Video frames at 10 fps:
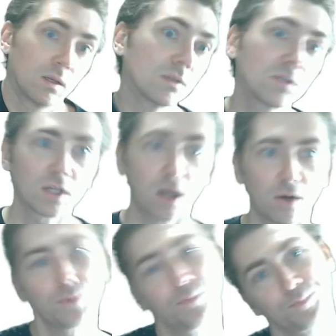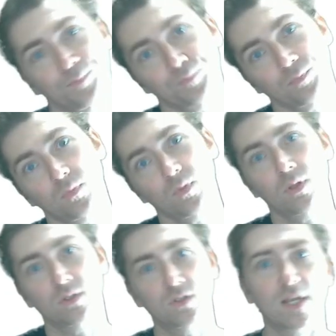So
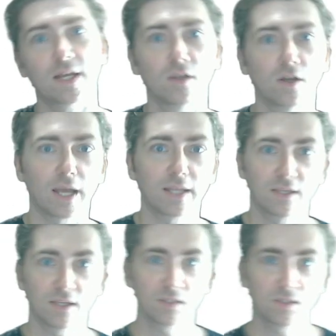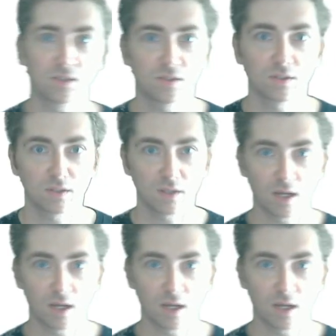let's take a look at this.